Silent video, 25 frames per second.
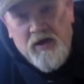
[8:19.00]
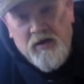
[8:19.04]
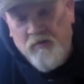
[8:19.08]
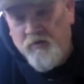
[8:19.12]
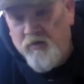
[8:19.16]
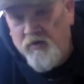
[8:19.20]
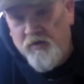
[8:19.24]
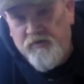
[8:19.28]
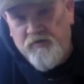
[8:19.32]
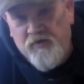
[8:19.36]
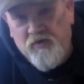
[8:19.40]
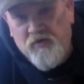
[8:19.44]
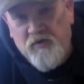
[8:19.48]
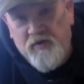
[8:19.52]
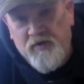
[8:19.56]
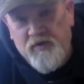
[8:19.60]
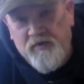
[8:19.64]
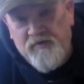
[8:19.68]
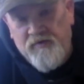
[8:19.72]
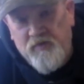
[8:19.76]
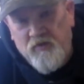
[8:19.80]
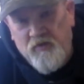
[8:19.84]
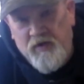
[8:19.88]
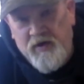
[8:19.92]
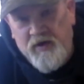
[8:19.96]
And we're throwing
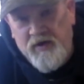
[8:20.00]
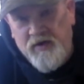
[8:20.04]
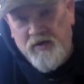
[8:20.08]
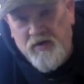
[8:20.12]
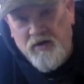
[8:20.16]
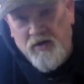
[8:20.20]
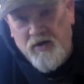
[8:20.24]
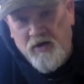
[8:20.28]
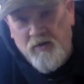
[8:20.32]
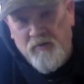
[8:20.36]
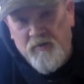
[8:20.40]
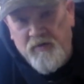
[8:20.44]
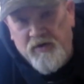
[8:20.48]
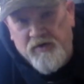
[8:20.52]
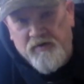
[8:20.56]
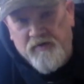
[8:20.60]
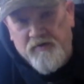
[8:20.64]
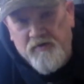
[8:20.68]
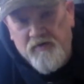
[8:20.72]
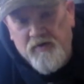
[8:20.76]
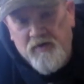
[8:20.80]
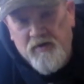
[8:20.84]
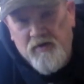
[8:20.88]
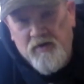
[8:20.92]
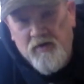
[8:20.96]
this away in the garbage.
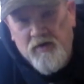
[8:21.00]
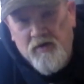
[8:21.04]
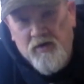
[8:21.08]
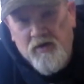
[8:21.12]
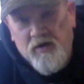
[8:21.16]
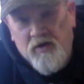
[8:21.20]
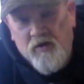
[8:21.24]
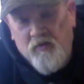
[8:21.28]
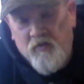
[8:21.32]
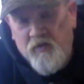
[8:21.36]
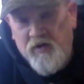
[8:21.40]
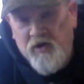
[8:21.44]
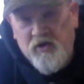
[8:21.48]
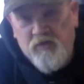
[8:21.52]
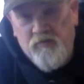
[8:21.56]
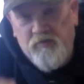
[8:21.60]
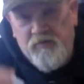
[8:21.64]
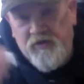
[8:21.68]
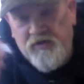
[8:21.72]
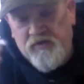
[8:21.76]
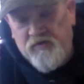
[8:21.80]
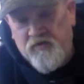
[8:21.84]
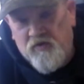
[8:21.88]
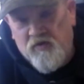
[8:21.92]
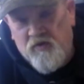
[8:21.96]
We could
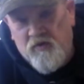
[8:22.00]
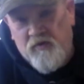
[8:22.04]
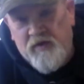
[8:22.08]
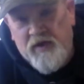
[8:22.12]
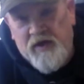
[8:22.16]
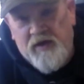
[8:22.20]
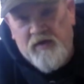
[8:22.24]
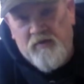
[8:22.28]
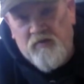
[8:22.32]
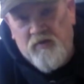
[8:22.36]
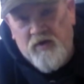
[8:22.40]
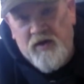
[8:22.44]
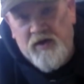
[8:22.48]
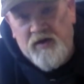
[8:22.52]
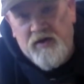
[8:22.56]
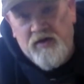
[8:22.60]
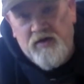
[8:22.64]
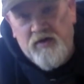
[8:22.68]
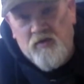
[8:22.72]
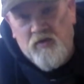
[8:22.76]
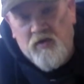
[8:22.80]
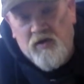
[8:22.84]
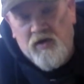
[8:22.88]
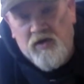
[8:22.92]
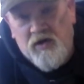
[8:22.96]
be throwing that right
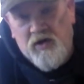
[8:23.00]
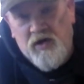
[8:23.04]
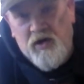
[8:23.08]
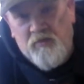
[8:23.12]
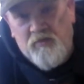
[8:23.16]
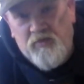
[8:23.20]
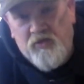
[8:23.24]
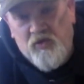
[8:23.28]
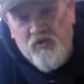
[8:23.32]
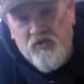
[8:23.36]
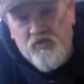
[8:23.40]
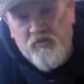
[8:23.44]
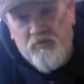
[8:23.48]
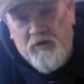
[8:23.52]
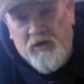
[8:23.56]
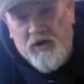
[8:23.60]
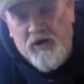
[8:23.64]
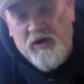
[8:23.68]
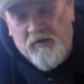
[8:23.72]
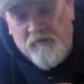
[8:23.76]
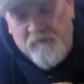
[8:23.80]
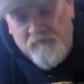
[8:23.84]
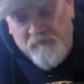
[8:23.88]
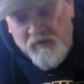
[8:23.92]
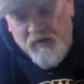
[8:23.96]
into our compost
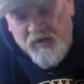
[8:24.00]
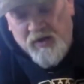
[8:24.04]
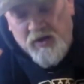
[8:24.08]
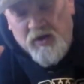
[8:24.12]
pile.